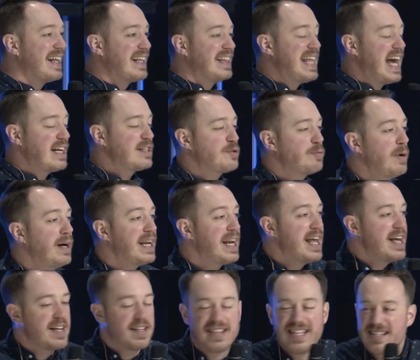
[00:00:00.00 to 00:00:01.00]
That's what
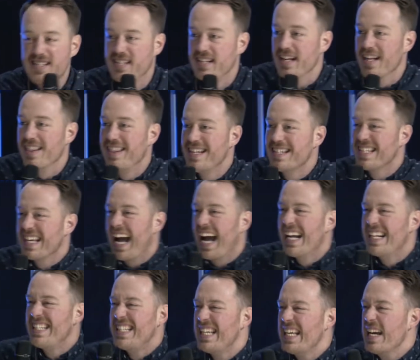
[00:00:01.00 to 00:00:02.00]
this
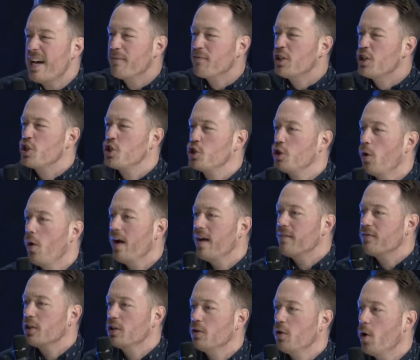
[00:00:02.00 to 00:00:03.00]
idea of the joy
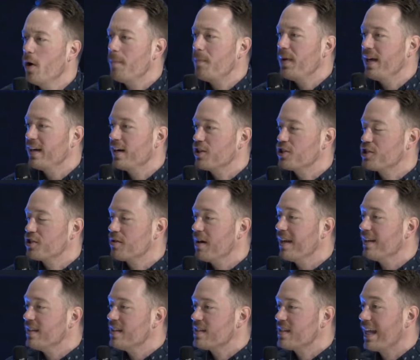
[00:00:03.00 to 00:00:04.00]
of the Lord being our
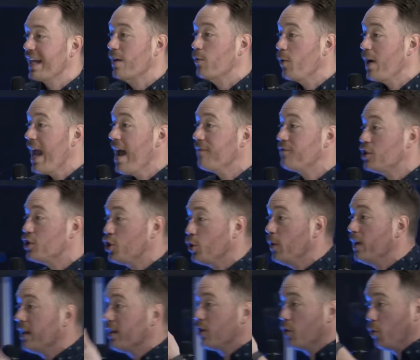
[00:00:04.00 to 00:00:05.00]
strength is like. We have to
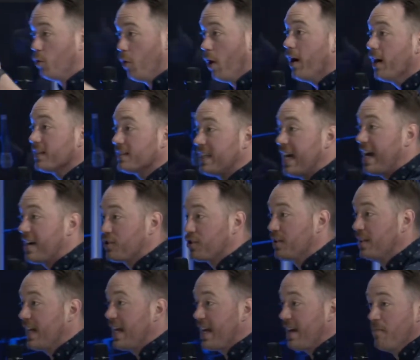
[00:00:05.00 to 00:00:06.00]
do it, the work to
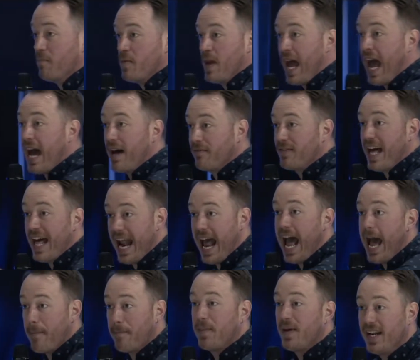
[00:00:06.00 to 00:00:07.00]
actually have that
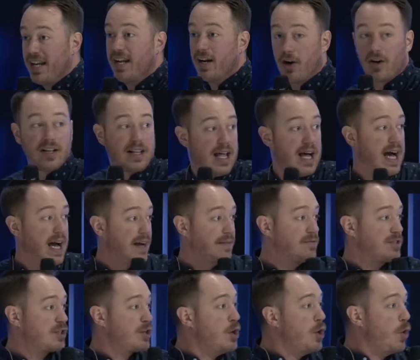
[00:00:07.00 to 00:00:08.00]
happen in our
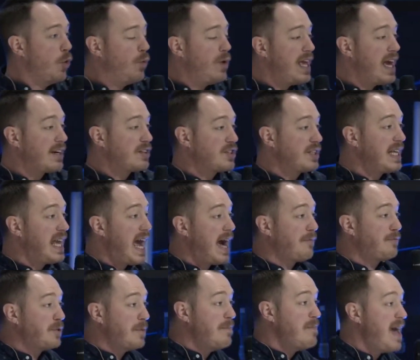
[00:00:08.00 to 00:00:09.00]
lives. We actually
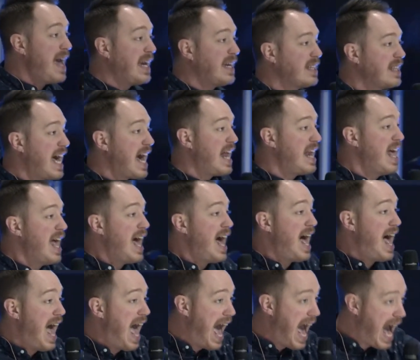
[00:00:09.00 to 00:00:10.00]
have to make that
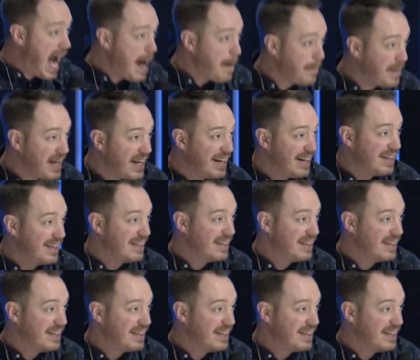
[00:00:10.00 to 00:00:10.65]
a habit.